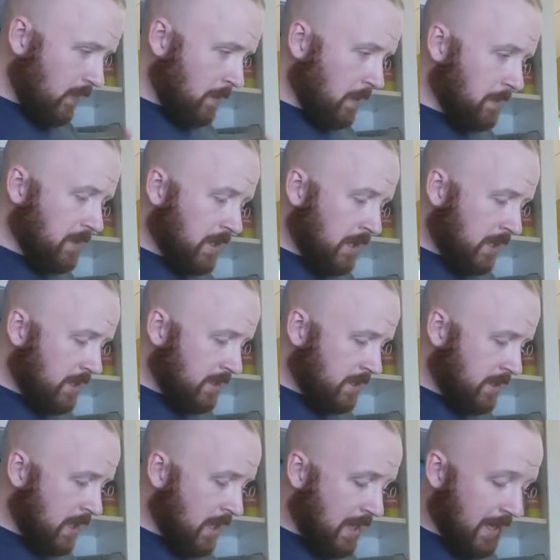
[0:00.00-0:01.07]
But
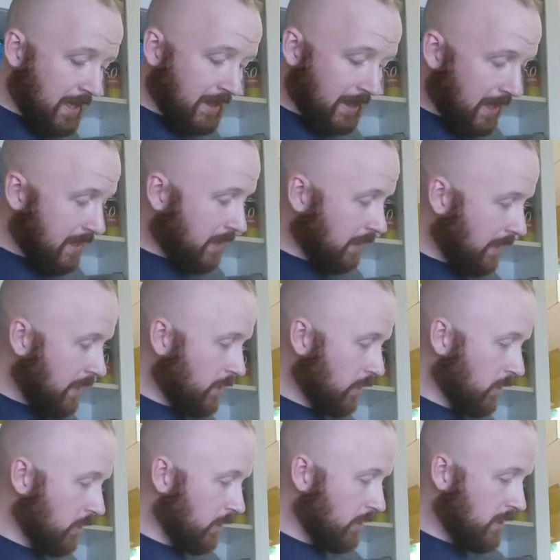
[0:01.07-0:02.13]
because I like leather
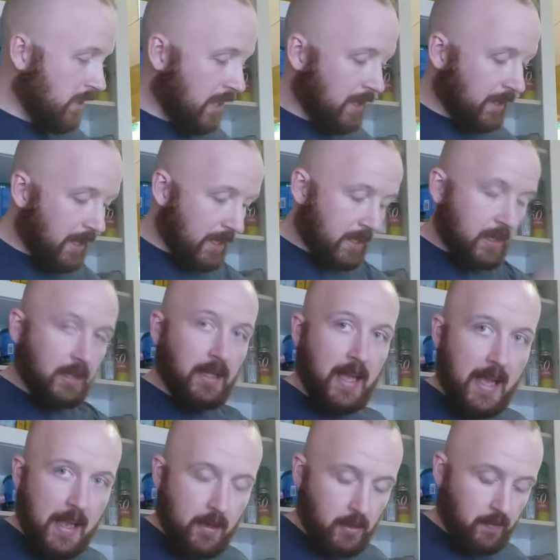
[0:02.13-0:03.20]
goods and I like the
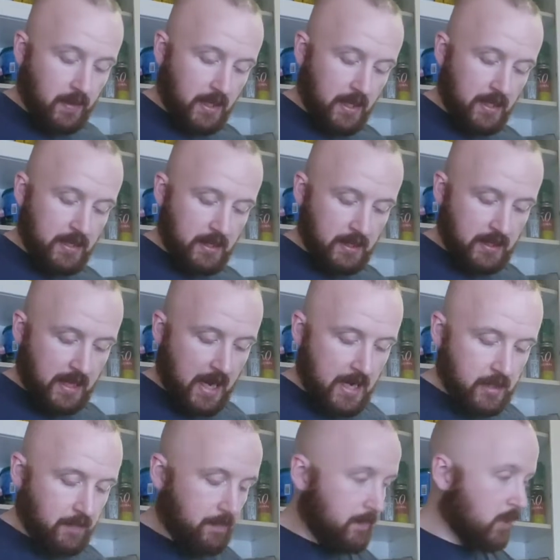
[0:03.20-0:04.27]
layout of this, it's
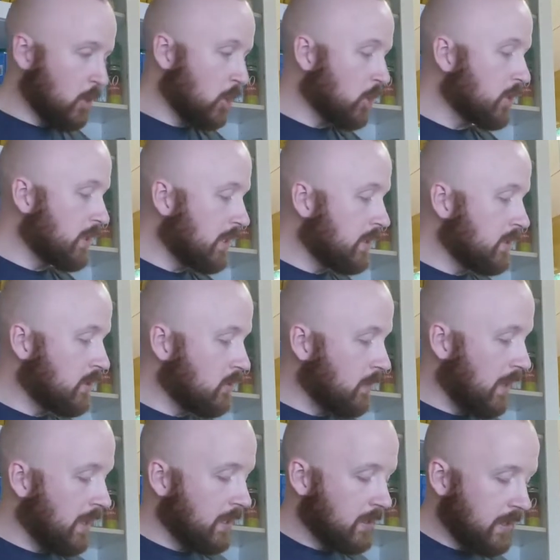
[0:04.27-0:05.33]
kind of turned into
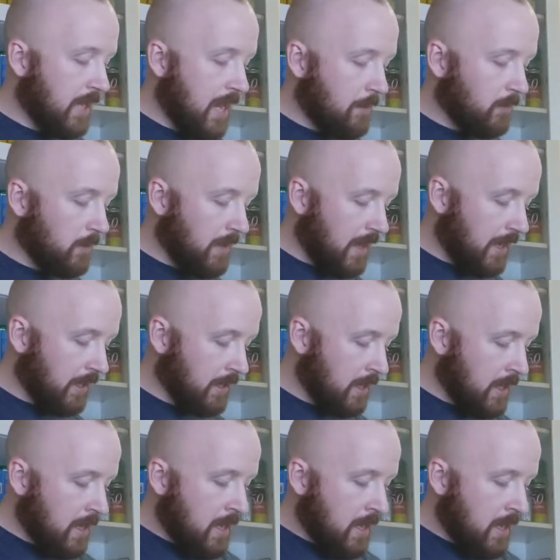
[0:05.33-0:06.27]
my camera bag.